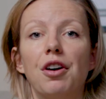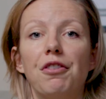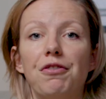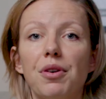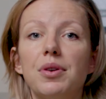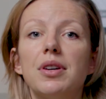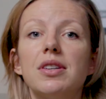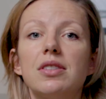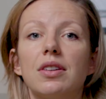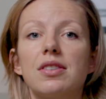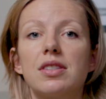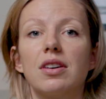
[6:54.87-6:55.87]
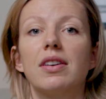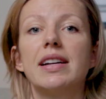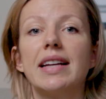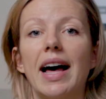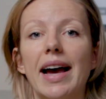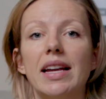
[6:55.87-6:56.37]
Focus on
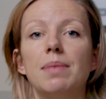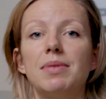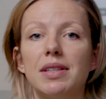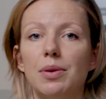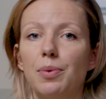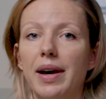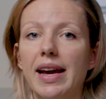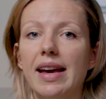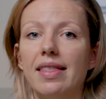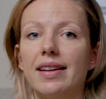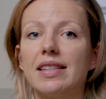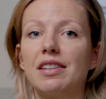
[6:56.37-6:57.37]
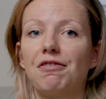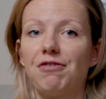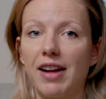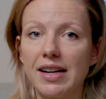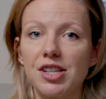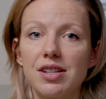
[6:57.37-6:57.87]
storing items in a way that's
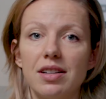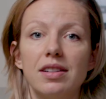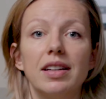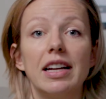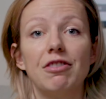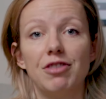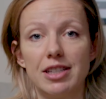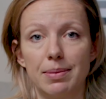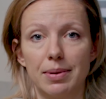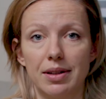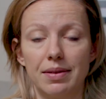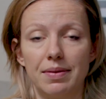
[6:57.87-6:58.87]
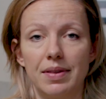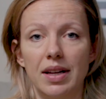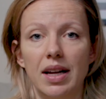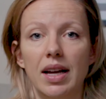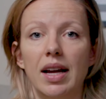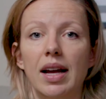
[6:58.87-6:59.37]
functional and visible.
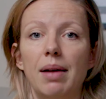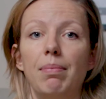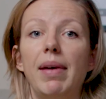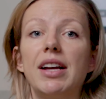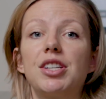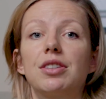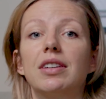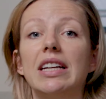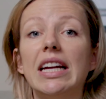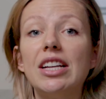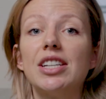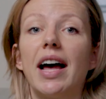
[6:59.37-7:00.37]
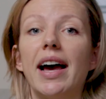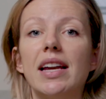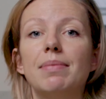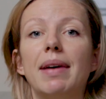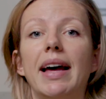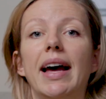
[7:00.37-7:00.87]
Make sure each
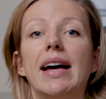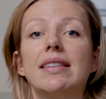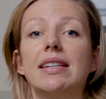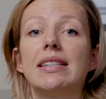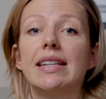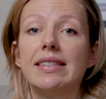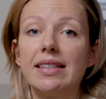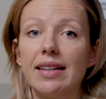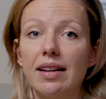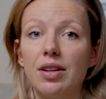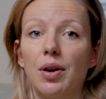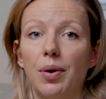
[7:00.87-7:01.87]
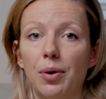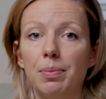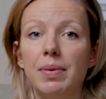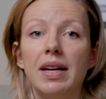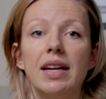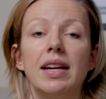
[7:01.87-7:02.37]
item has a designated home
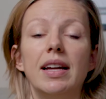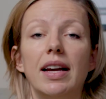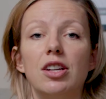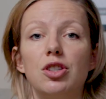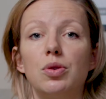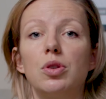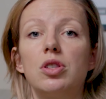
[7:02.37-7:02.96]
and choose